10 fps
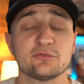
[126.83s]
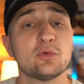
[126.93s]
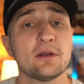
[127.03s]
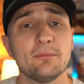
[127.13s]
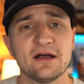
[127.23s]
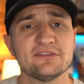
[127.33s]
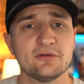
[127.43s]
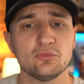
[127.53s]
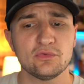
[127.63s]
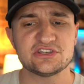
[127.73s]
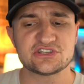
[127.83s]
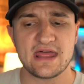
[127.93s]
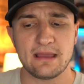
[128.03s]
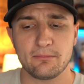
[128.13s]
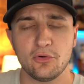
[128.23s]
We're about to reach
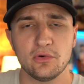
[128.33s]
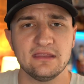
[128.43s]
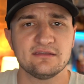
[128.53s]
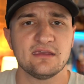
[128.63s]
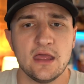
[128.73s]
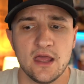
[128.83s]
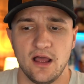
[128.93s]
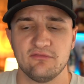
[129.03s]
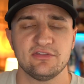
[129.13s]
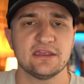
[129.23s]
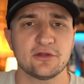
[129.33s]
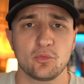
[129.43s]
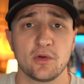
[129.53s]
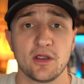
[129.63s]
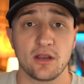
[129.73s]
that point of the year
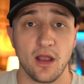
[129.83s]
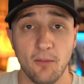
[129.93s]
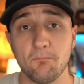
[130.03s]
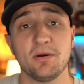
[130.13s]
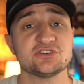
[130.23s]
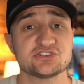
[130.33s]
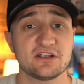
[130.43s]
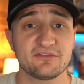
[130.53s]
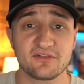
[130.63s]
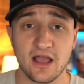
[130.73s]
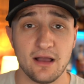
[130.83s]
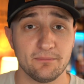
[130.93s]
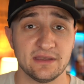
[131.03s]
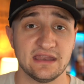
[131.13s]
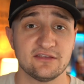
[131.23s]
where a bunch of
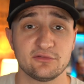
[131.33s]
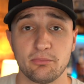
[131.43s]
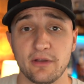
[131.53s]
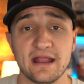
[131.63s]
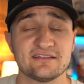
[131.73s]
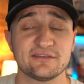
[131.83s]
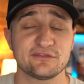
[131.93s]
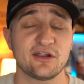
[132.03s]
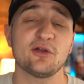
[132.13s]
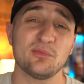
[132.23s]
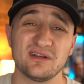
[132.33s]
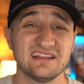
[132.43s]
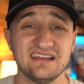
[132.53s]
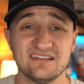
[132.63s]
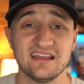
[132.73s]
companies, brands start
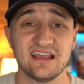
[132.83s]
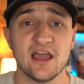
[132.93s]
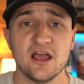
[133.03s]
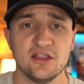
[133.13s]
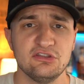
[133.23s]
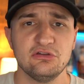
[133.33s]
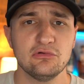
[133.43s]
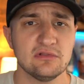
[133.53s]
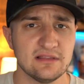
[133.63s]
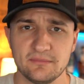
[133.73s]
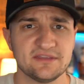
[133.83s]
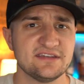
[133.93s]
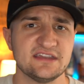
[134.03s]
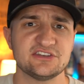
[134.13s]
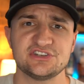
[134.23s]
releasing new
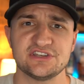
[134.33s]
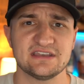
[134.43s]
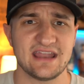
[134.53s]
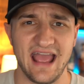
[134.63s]
limited edition,